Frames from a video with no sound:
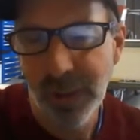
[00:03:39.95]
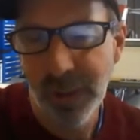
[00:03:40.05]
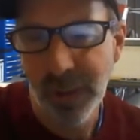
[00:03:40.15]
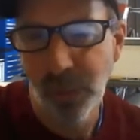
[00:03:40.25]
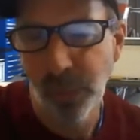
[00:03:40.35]

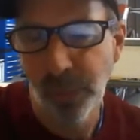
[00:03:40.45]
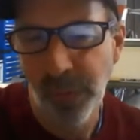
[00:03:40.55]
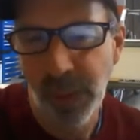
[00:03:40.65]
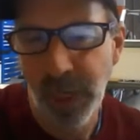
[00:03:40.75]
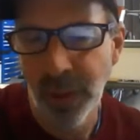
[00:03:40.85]

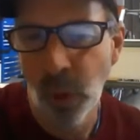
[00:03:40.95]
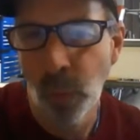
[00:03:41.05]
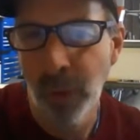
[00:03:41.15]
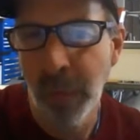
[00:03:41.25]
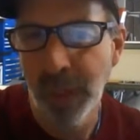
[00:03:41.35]
I know
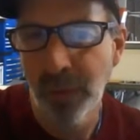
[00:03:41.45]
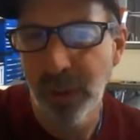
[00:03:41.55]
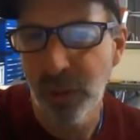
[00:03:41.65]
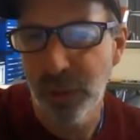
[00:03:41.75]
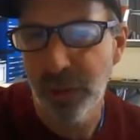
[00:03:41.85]
one of my
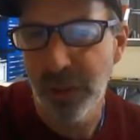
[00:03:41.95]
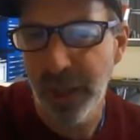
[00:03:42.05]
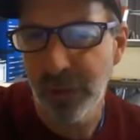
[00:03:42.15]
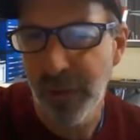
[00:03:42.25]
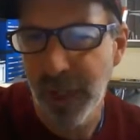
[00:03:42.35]
greatest sources of
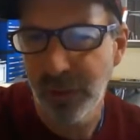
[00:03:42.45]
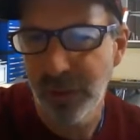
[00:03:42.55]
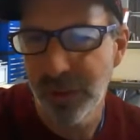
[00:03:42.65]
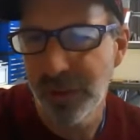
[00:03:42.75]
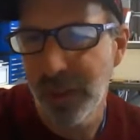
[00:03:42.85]

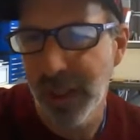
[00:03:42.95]
satisfactions